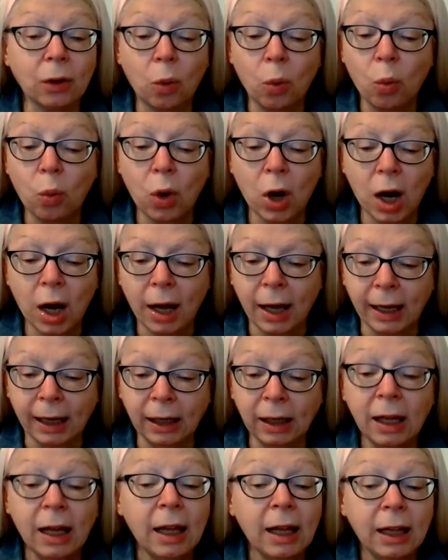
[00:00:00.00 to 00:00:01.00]
wine,
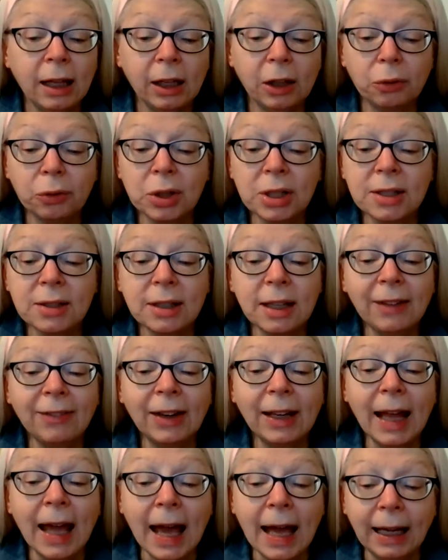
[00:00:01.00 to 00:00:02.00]
he could receive
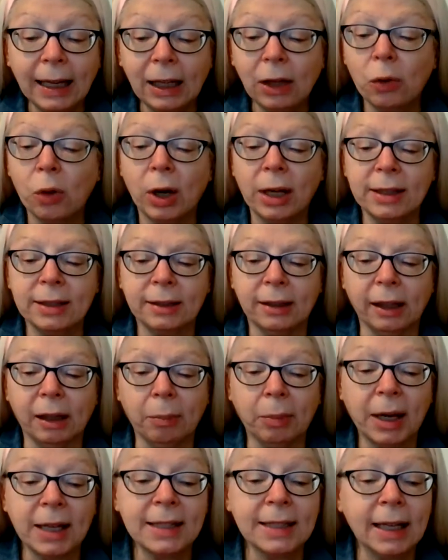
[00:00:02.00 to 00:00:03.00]
in any quantity
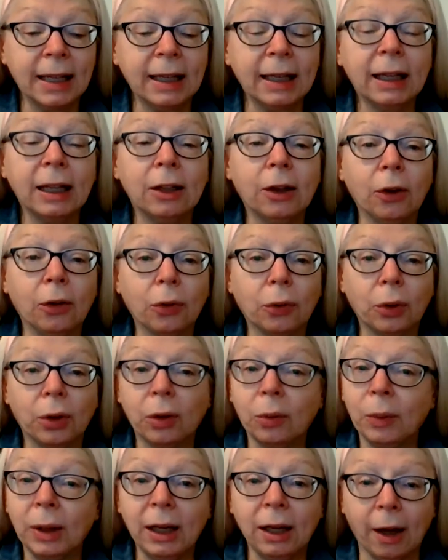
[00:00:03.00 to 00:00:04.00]
by sending a note through the
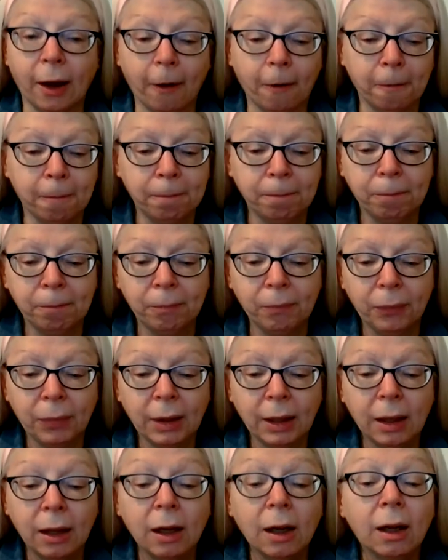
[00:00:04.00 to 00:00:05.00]
window.
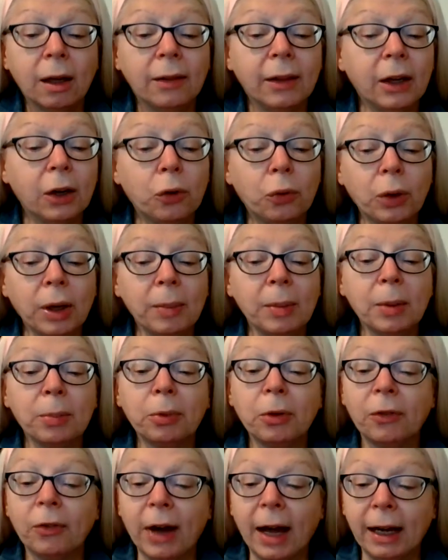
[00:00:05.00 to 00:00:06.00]
The agreement
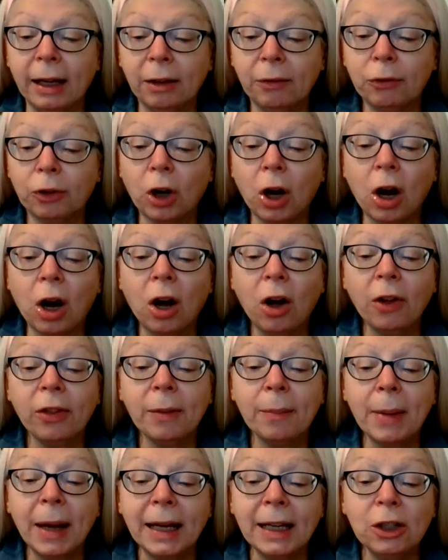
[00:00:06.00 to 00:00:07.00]
provided for all the
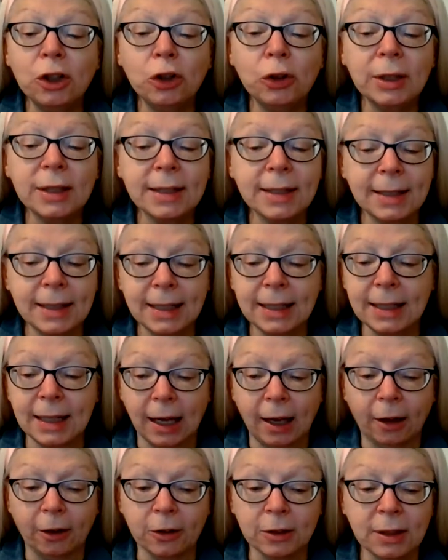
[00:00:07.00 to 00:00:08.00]
minutest
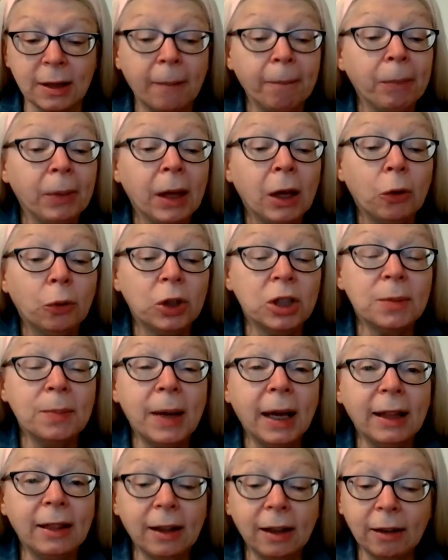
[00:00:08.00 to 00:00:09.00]
details, which
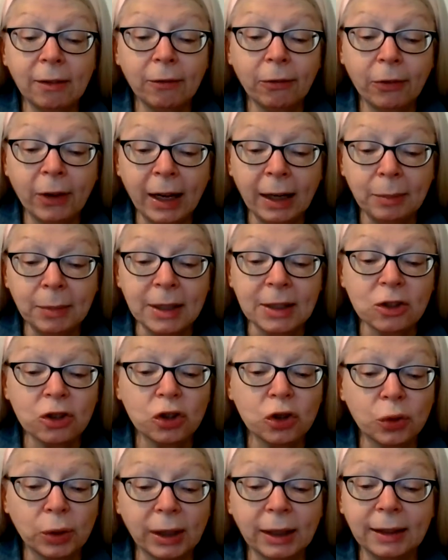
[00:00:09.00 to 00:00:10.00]
made the confinement
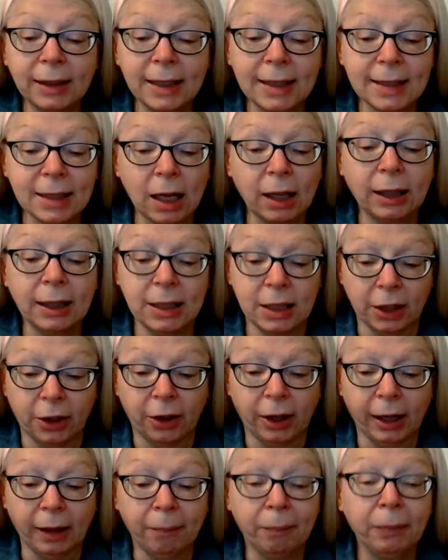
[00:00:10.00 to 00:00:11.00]
strictly
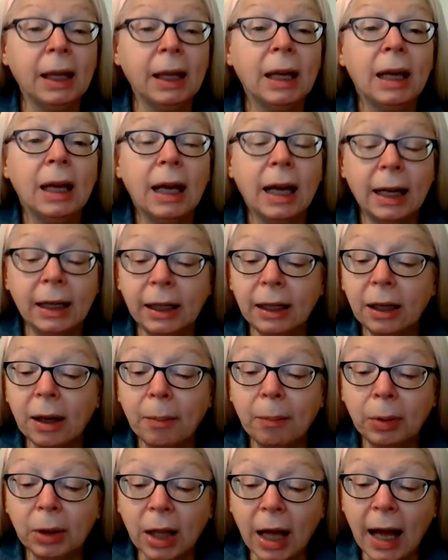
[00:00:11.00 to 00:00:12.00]
solitary, and it
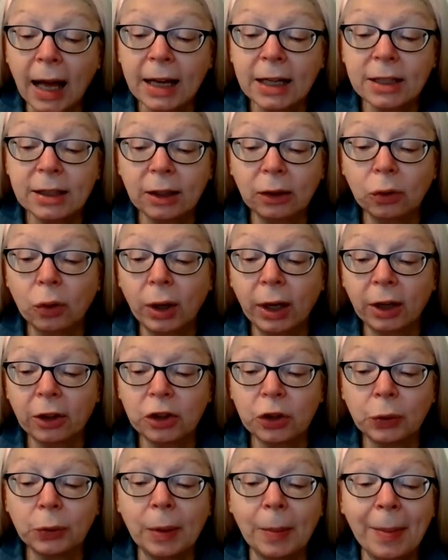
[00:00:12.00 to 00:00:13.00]
obliged the lawyer
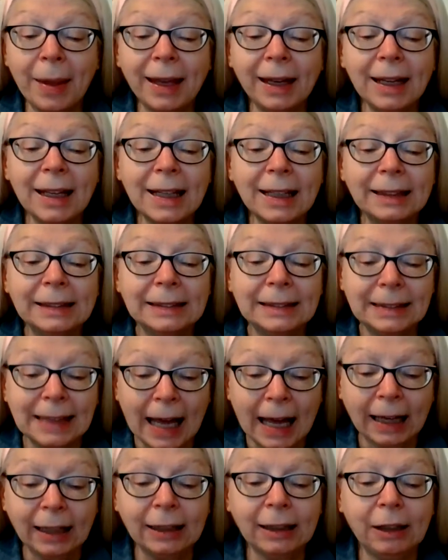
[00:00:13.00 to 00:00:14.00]
to remain
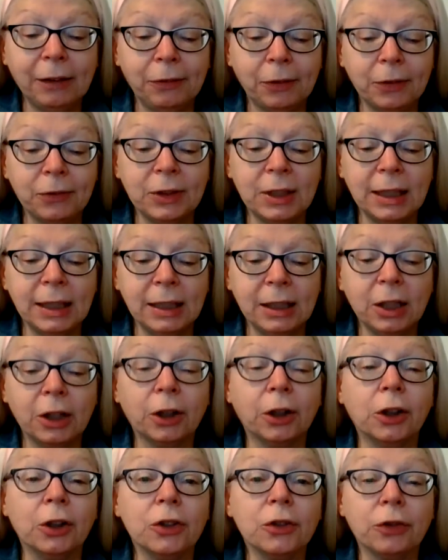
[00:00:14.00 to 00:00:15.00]
exactly 15
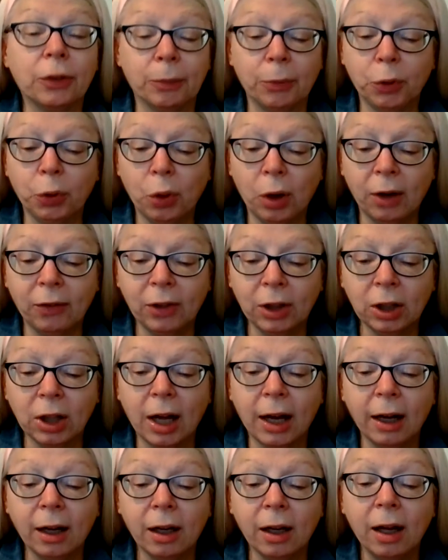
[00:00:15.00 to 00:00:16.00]
years from 12
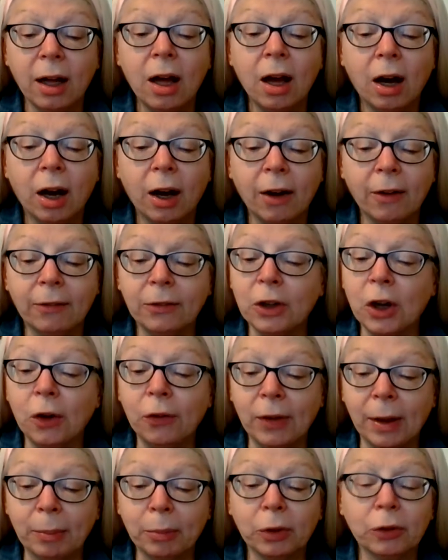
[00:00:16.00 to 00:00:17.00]
o'clock of
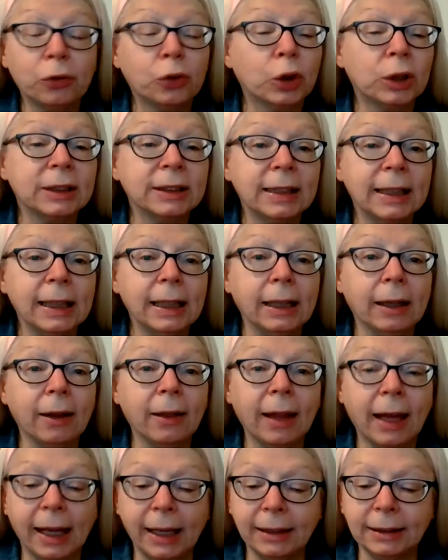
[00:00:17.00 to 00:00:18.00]
November 14th,
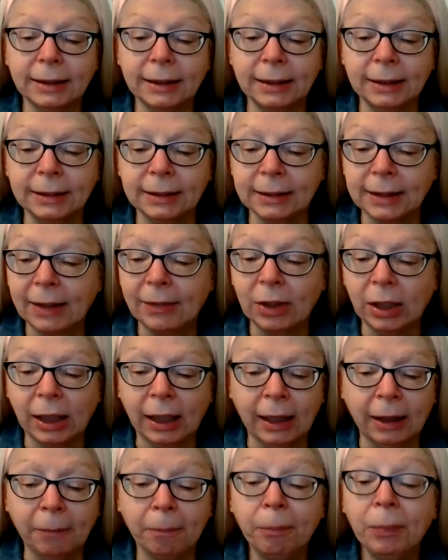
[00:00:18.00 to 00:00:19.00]

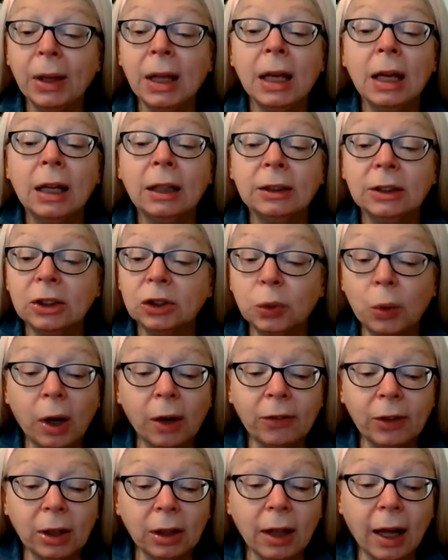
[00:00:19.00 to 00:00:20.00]
1870, to 12
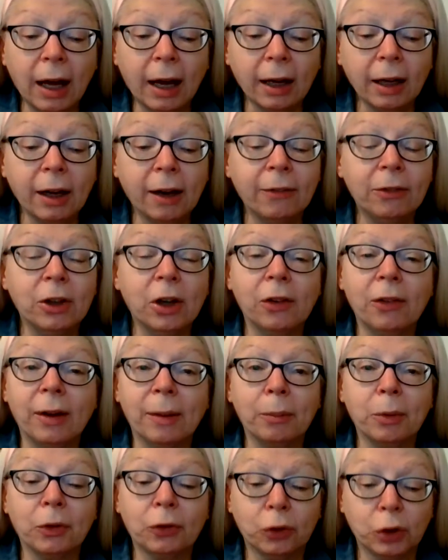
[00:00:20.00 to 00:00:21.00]
o'clock of
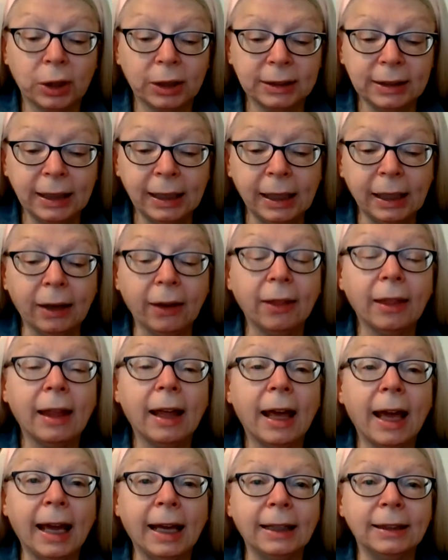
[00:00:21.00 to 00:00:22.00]
November 14th,
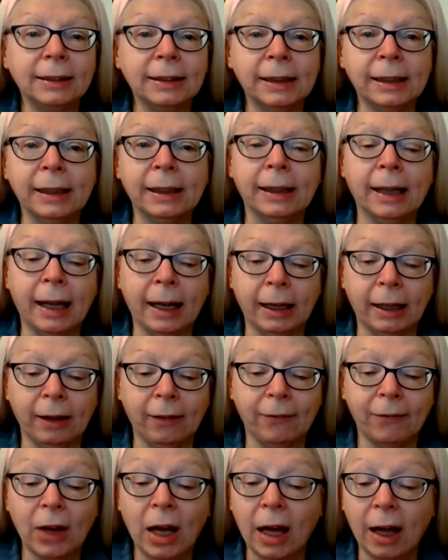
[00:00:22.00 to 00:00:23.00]

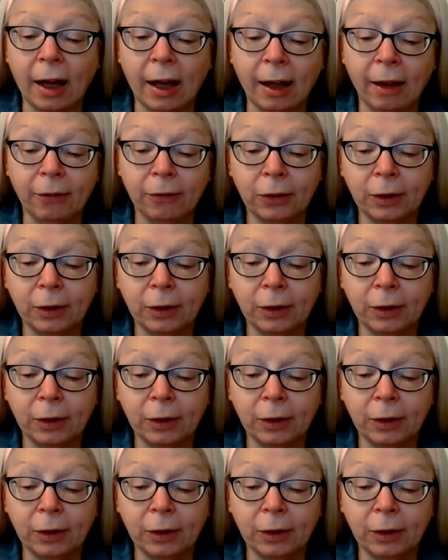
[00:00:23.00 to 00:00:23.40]
1885.